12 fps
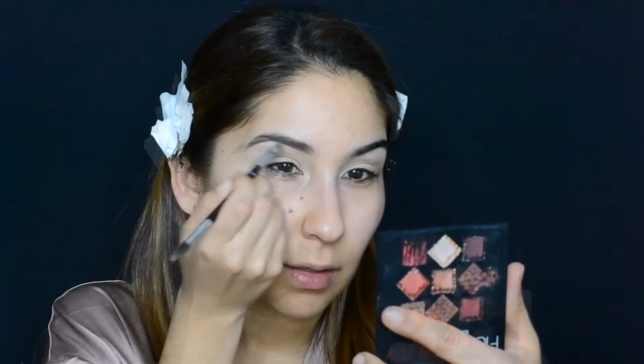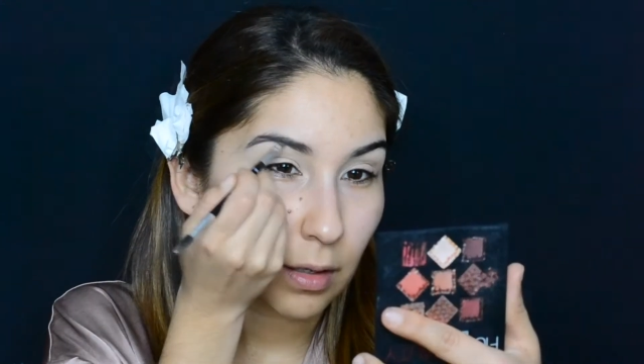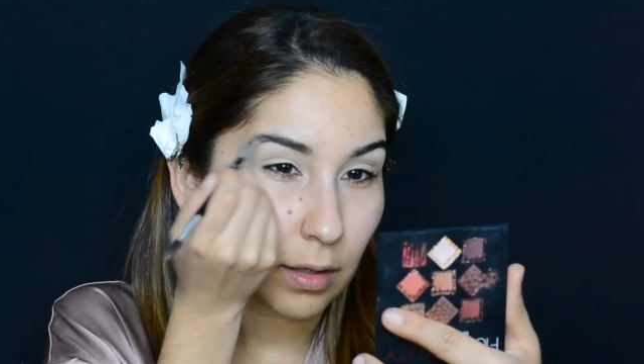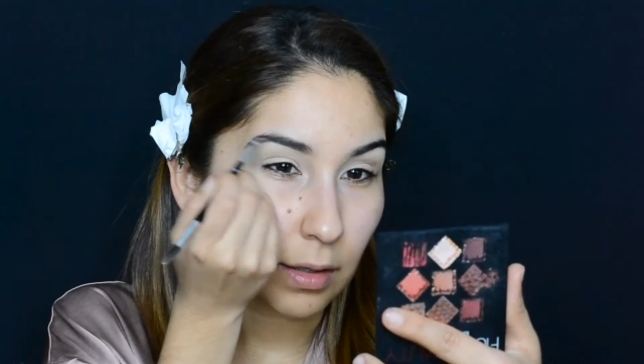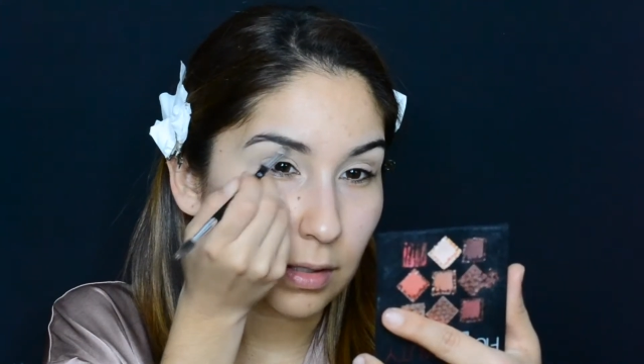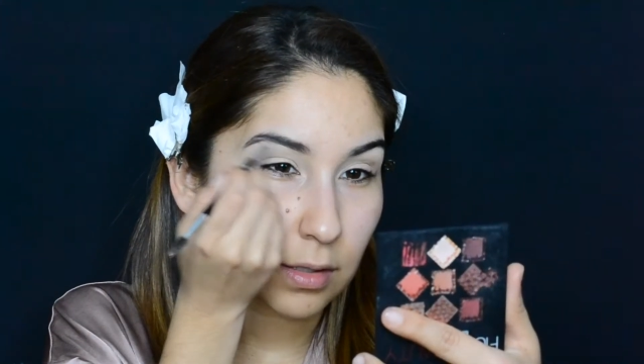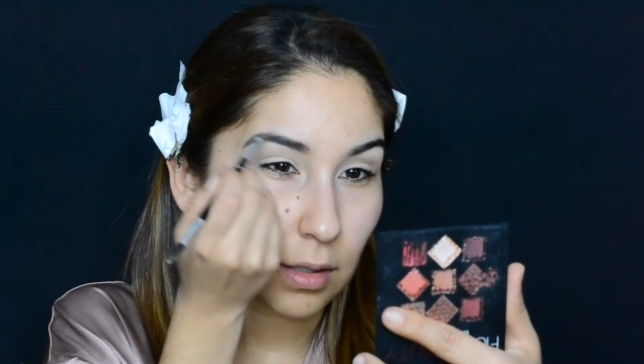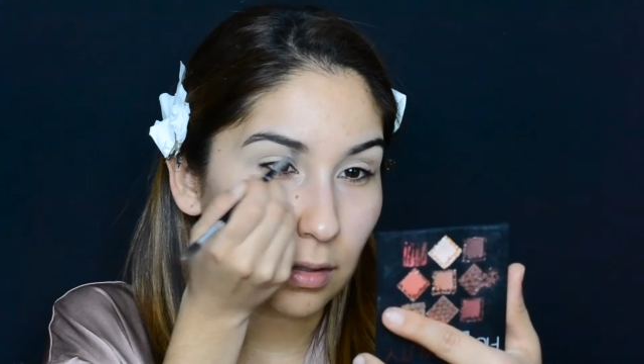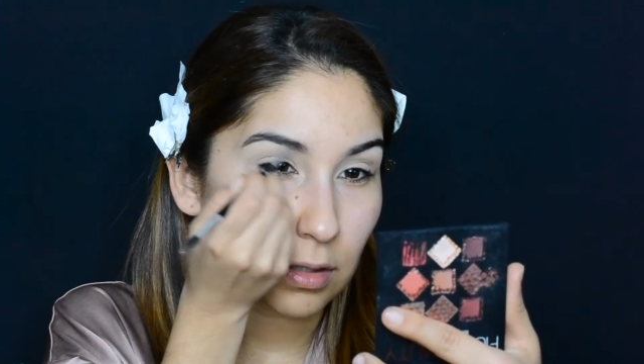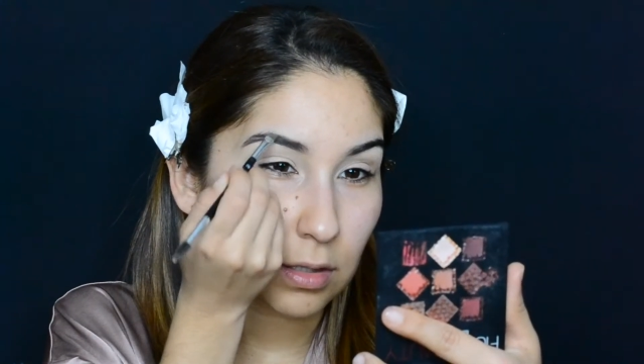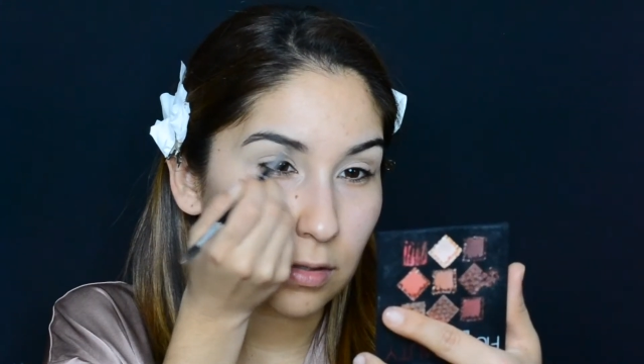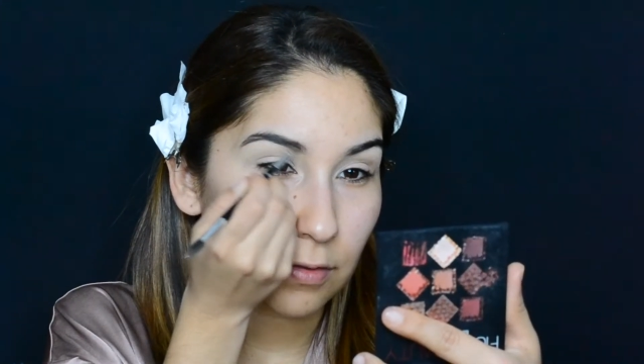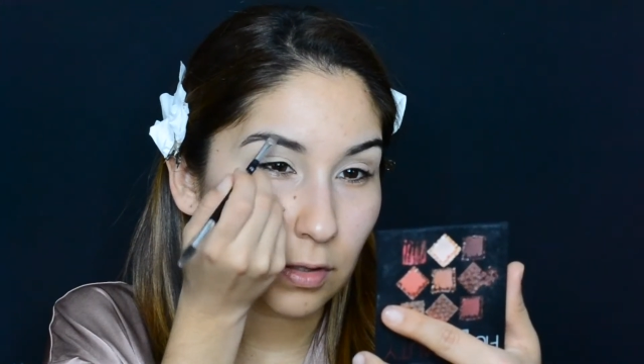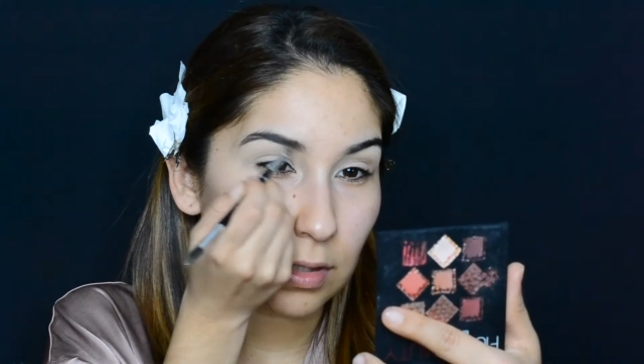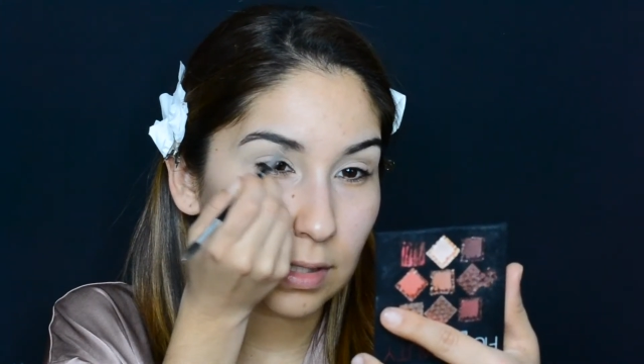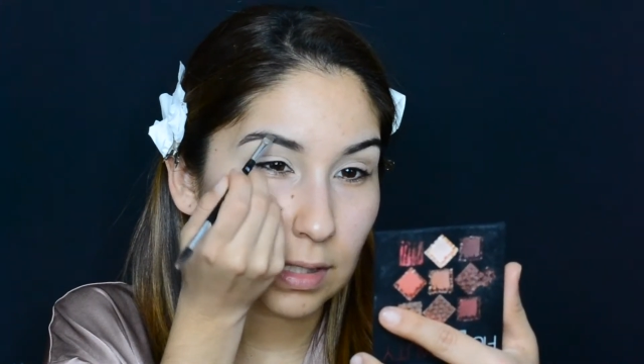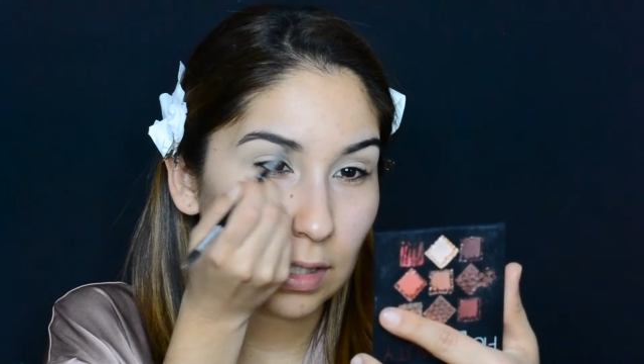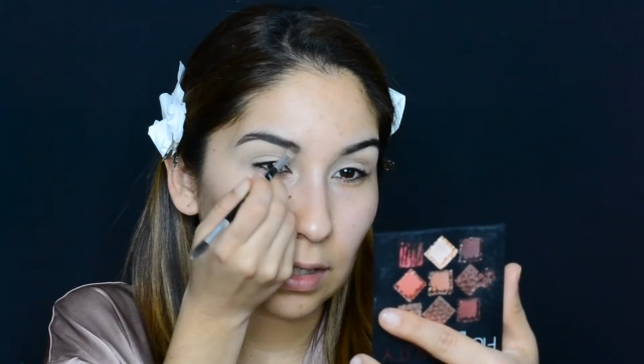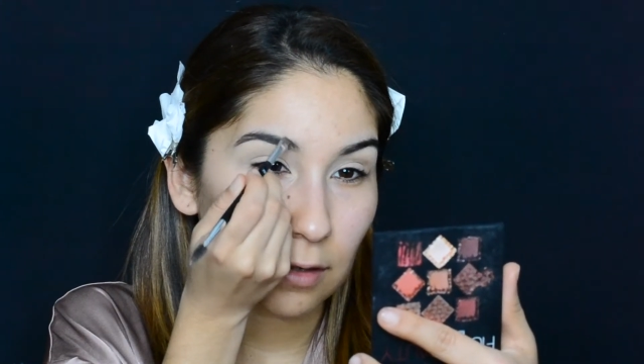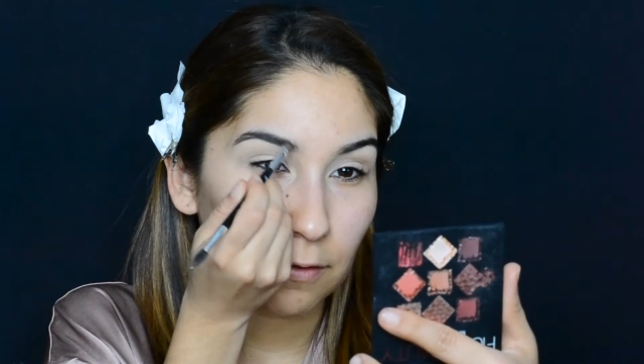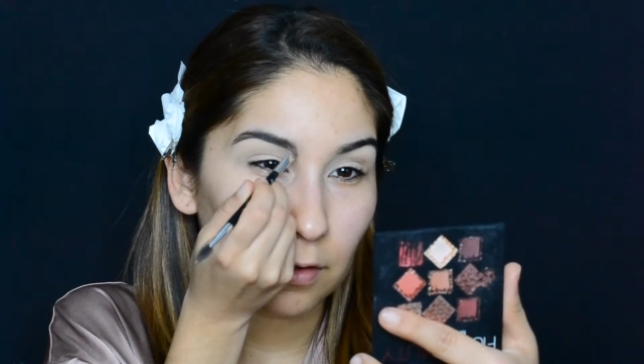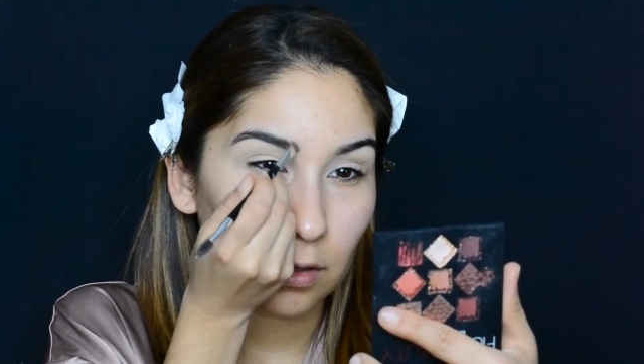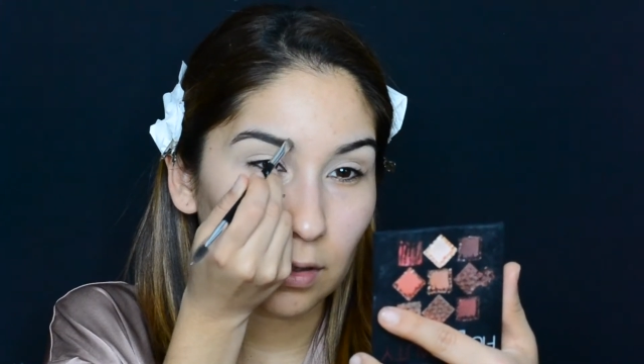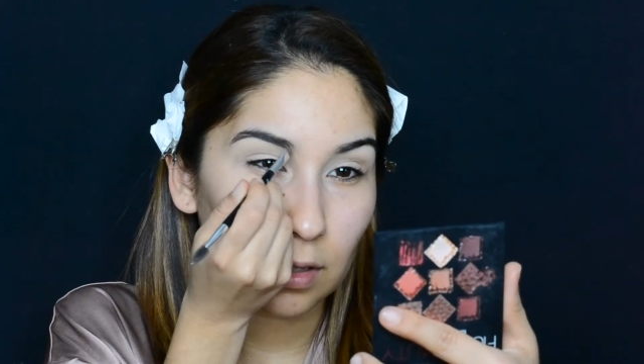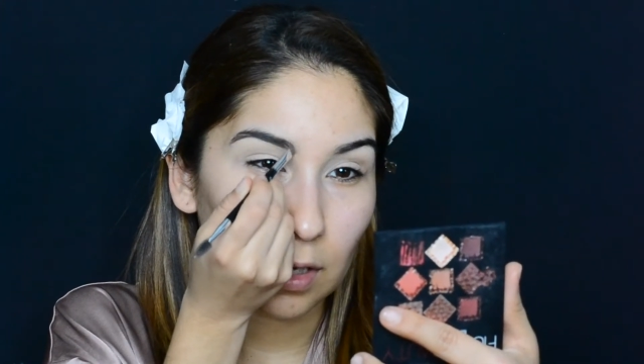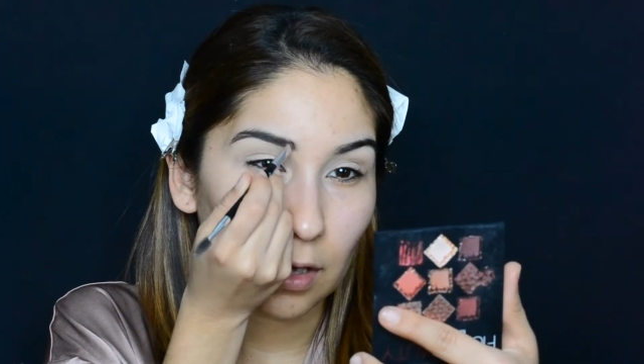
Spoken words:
All right, so I'm gonna just fill this in. I'm gonna fill in the